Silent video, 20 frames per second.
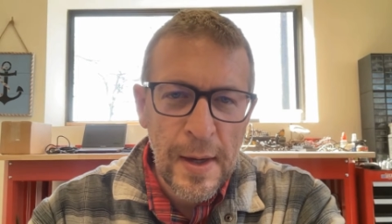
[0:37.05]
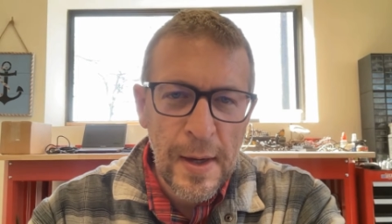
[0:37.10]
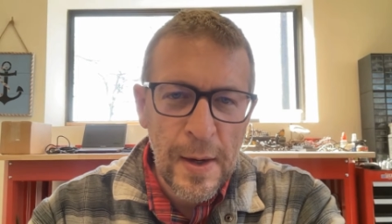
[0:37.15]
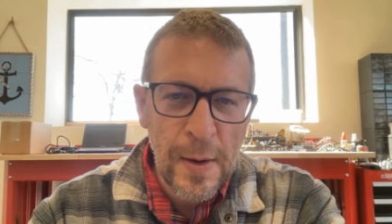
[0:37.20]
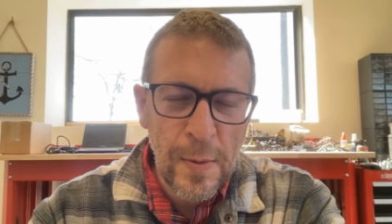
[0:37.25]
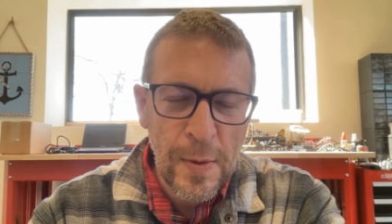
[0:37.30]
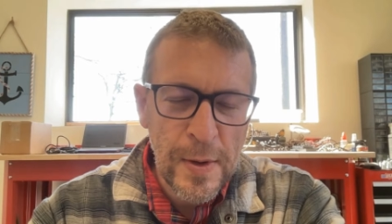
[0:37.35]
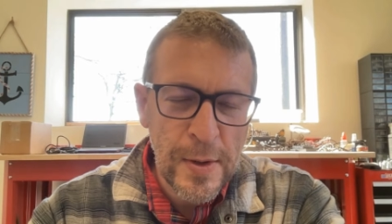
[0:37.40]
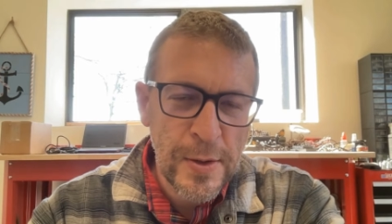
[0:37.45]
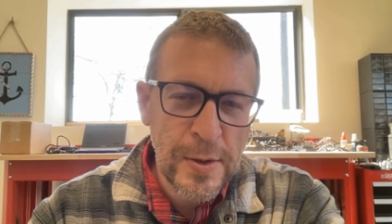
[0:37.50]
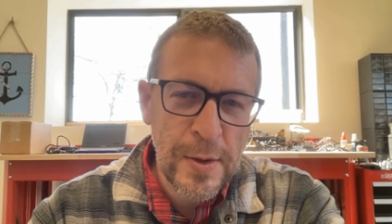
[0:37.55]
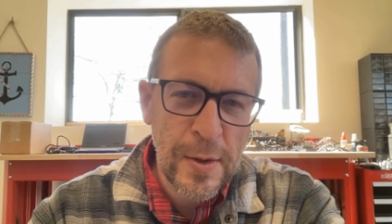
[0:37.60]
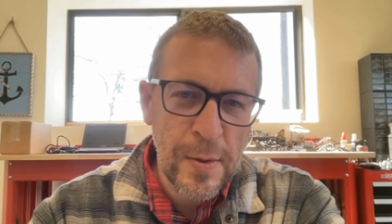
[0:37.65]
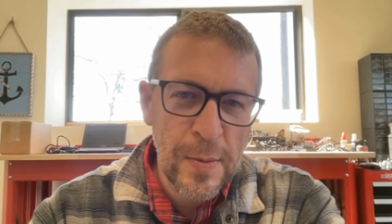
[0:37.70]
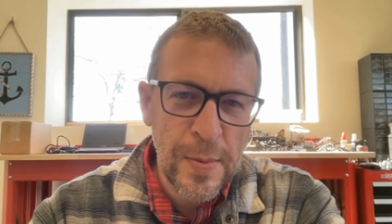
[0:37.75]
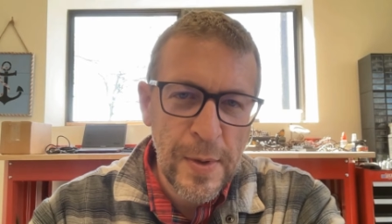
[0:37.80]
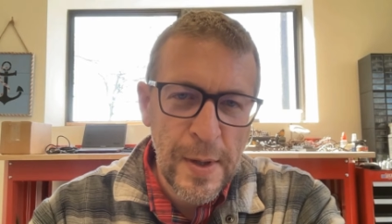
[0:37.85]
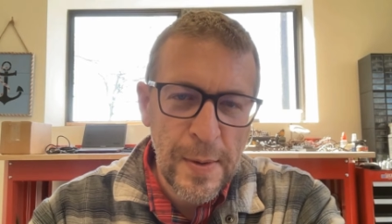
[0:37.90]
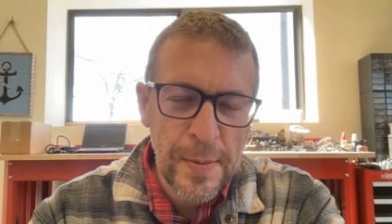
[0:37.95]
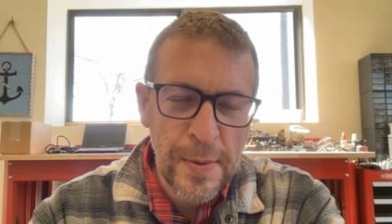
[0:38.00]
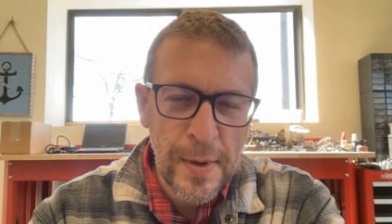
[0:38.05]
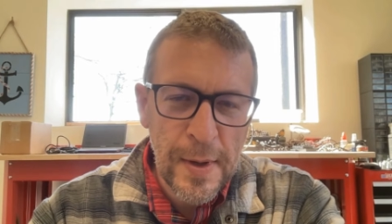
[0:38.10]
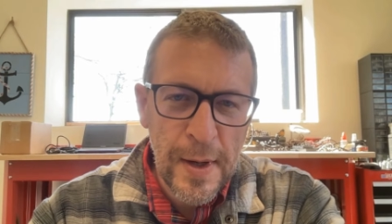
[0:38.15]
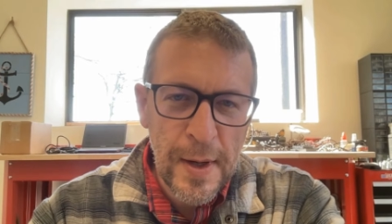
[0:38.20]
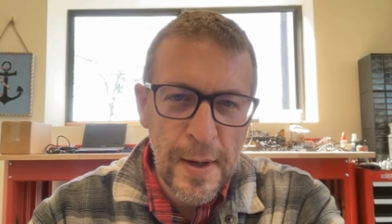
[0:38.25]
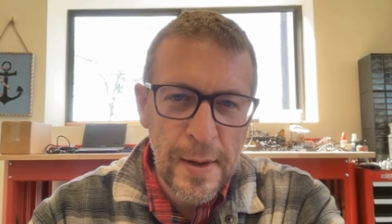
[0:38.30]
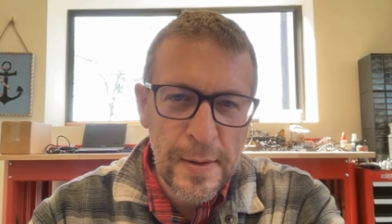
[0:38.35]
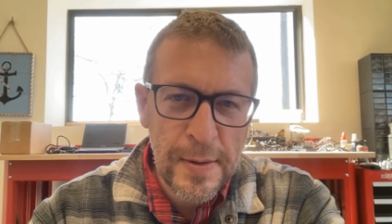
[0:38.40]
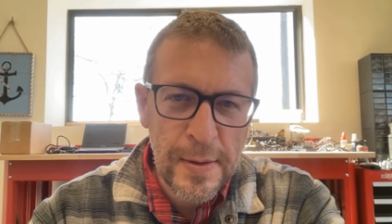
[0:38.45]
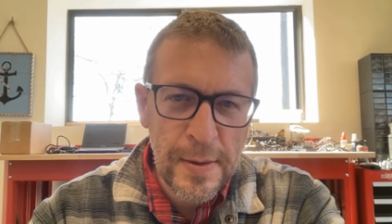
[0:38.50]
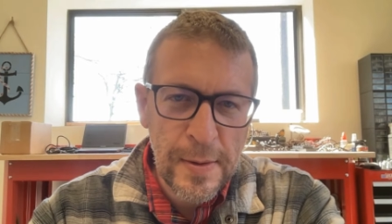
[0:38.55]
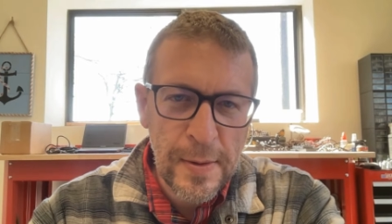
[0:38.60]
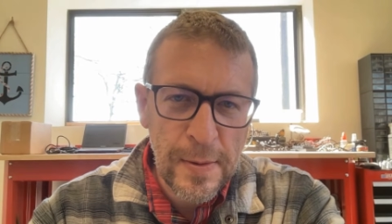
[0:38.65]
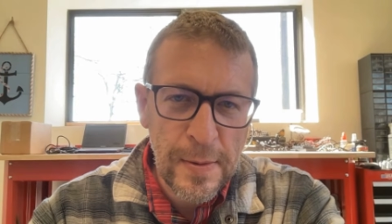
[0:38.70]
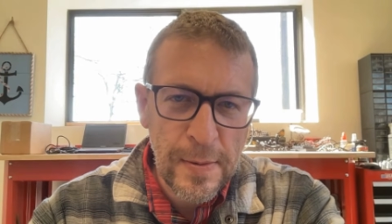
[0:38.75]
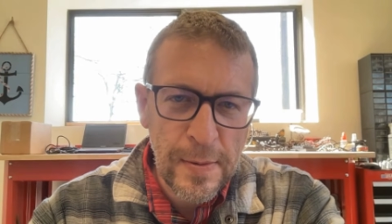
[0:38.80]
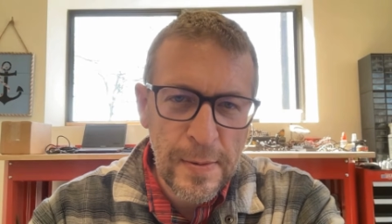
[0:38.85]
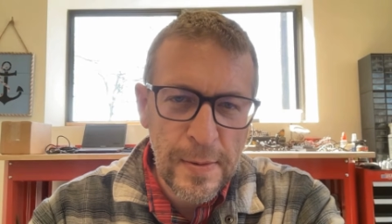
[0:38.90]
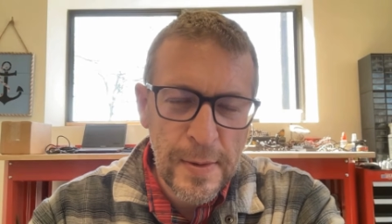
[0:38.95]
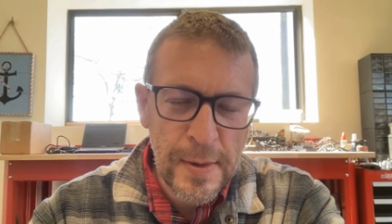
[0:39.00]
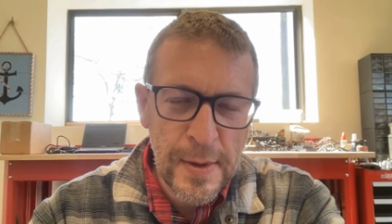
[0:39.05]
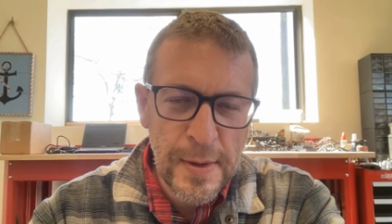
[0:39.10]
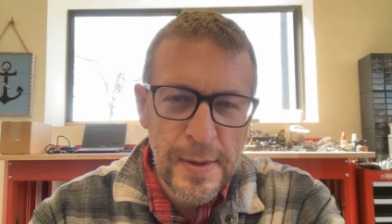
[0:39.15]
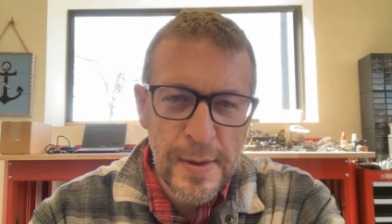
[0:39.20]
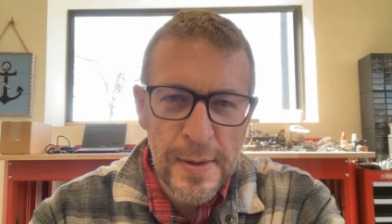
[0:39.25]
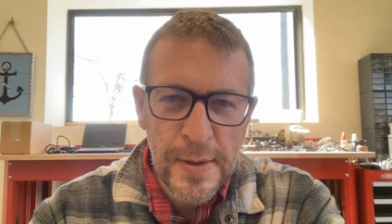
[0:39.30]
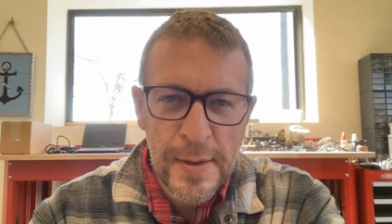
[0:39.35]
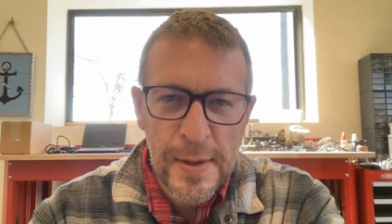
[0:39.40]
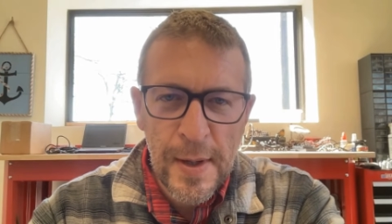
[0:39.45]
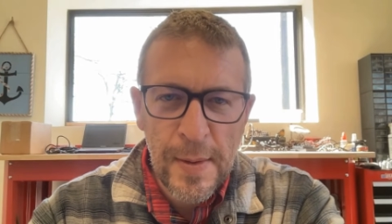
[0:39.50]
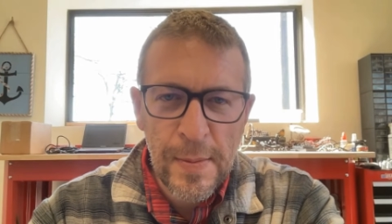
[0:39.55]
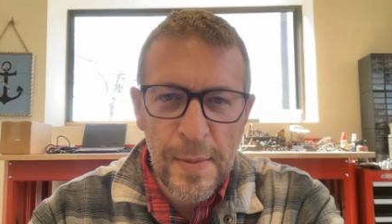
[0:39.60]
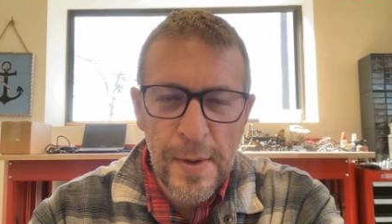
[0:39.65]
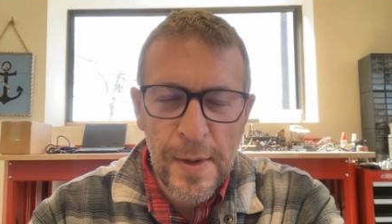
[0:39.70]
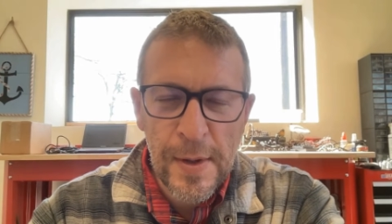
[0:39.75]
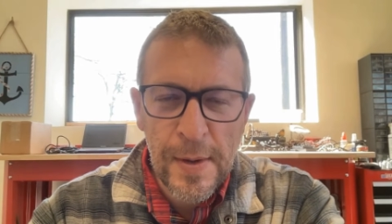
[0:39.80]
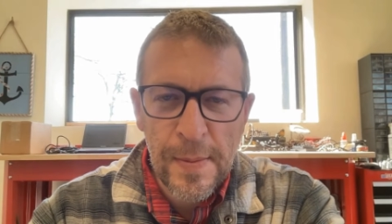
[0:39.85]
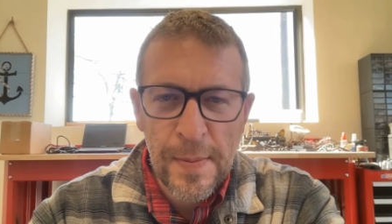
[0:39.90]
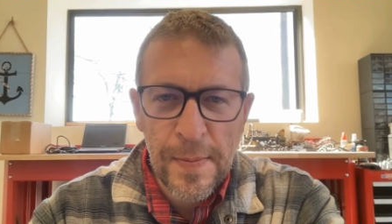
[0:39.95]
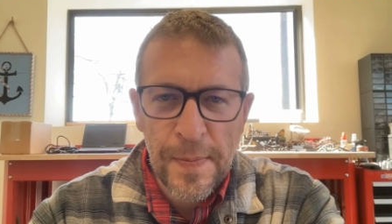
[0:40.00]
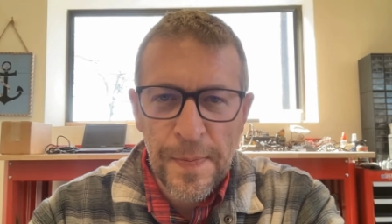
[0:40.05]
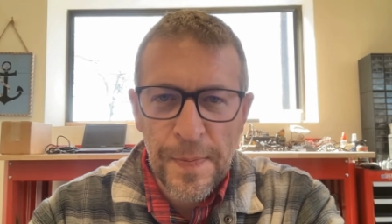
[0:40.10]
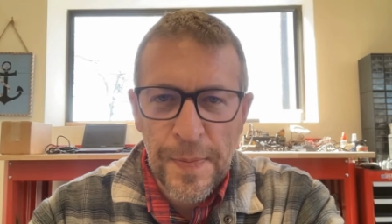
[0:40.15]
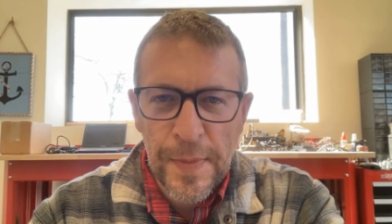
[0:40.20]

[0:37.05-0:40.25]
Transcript: I want to show people how to disassemble them,